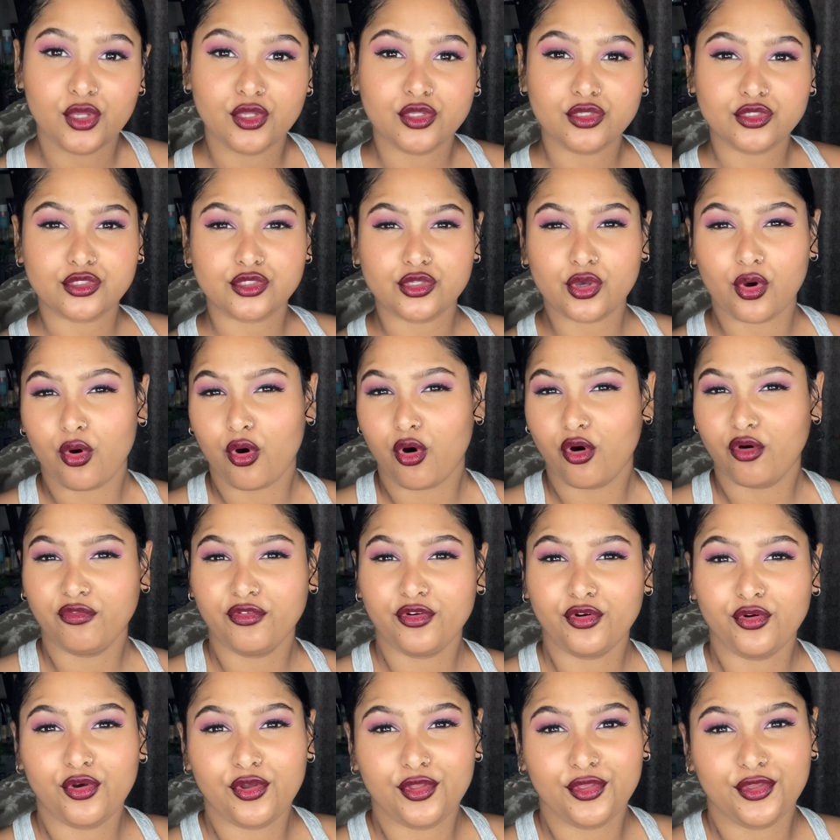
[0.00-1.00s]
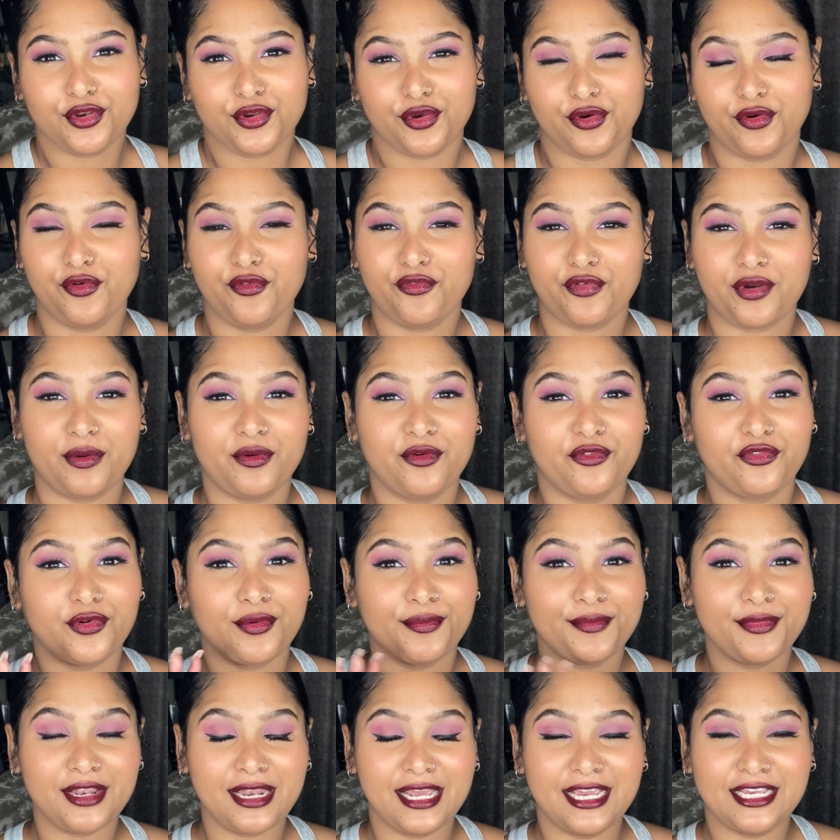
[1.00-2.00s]
So overall, you know, from a
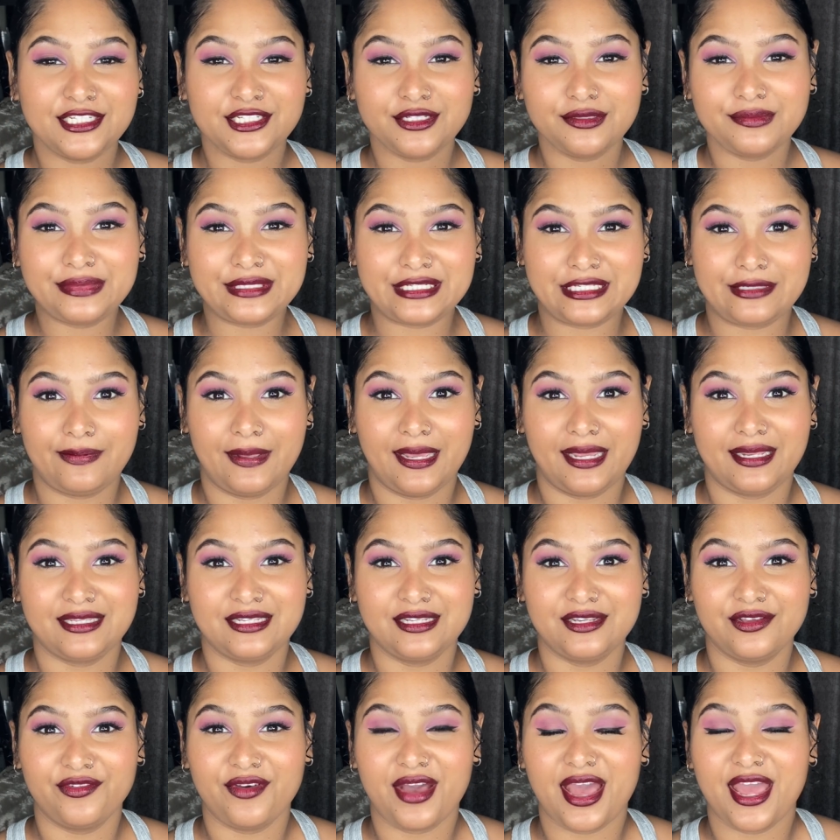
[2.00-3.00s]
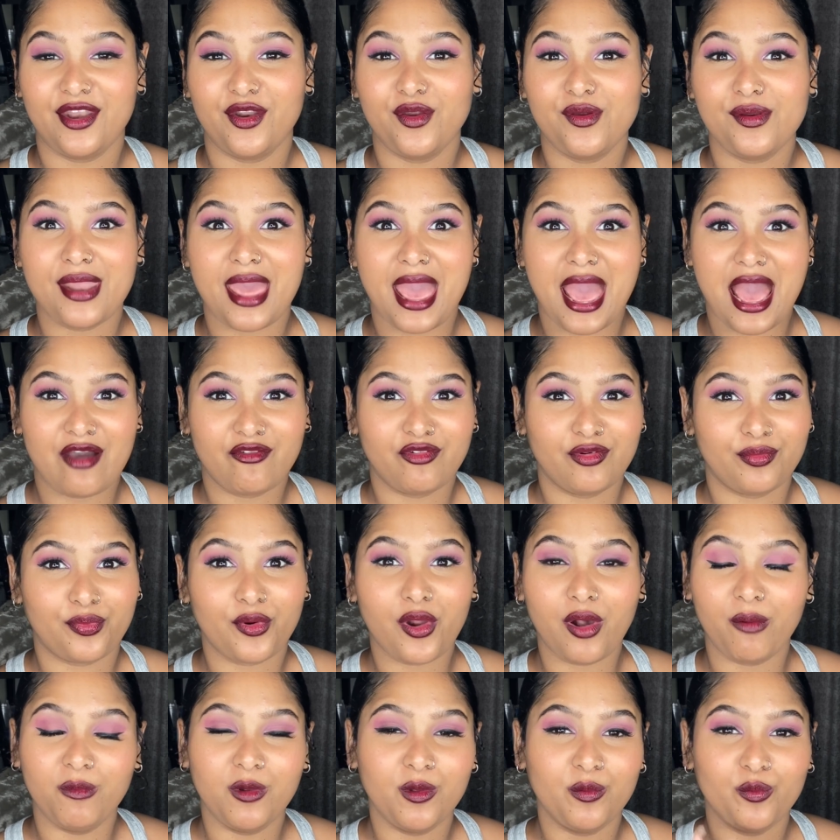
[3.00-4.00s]
formulation perspective, I don't have a
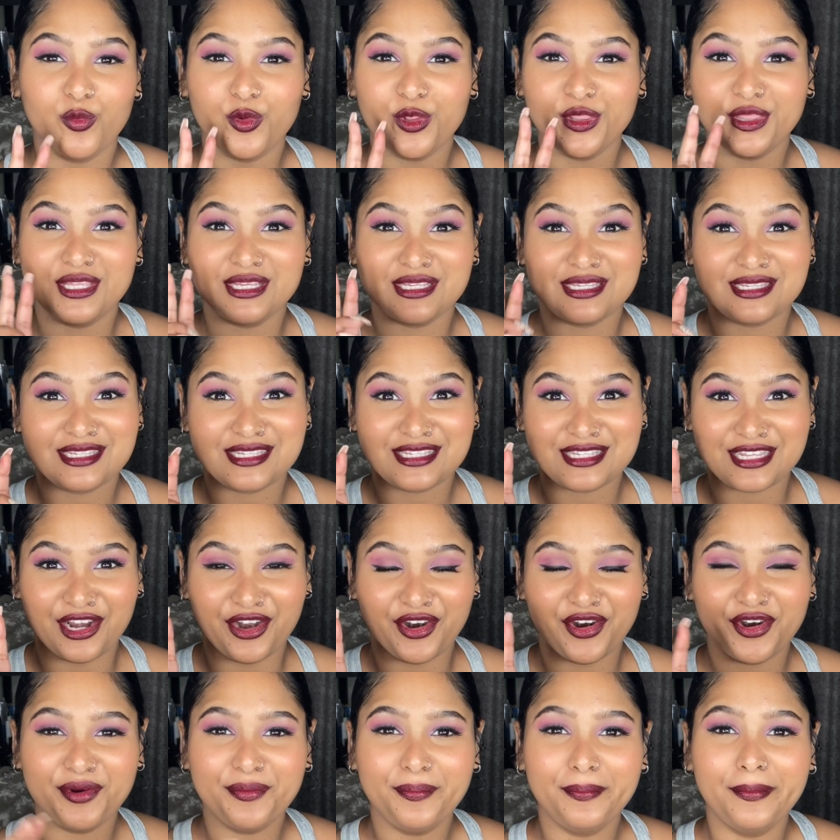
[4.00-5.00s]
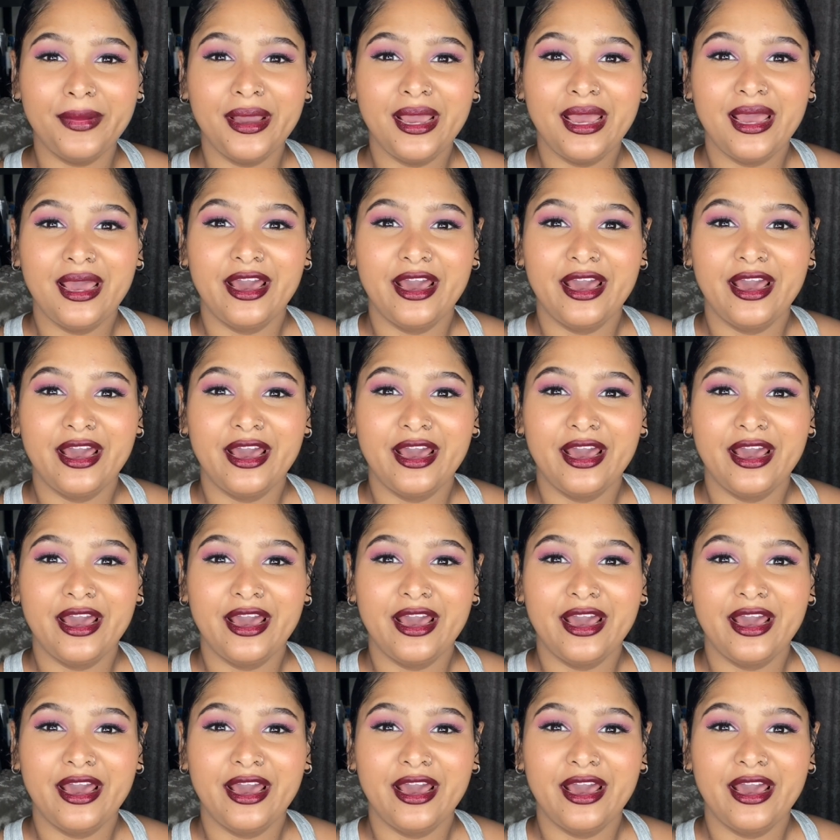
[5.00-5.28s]
problem with this serum.